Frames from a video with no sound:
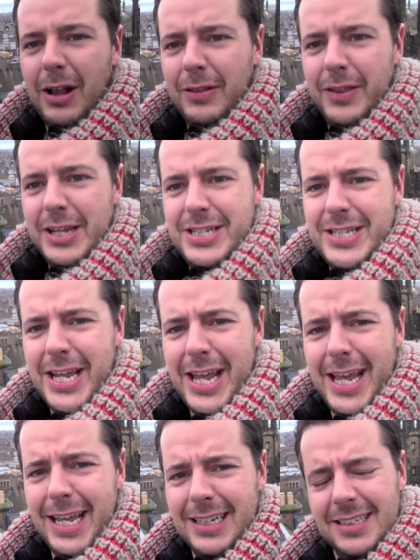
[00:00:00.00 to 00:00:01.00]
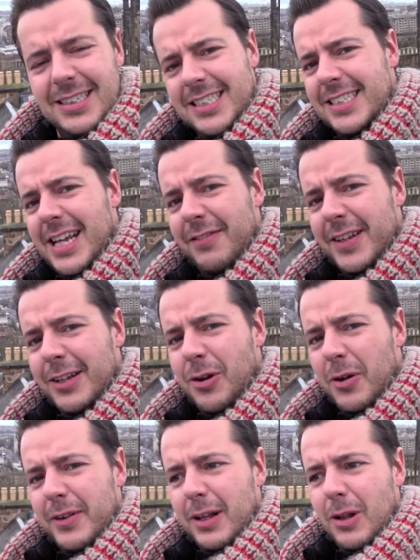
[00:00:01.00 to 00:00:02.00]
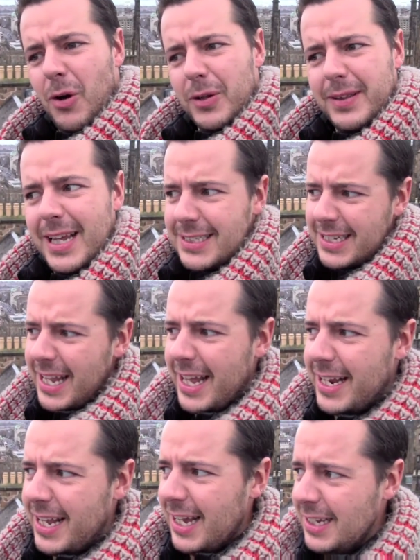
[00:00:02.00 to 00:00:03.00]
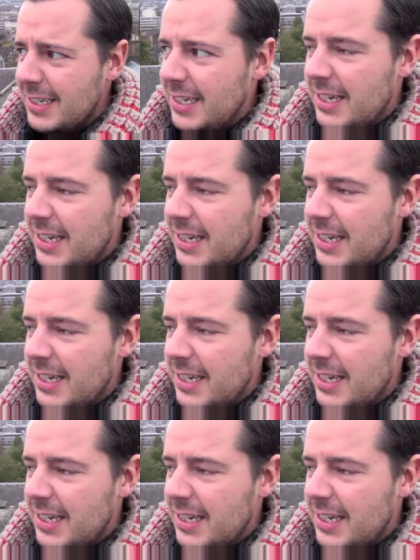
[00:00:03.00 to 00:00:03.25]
the sea. It's definitely not the Loch Ness area.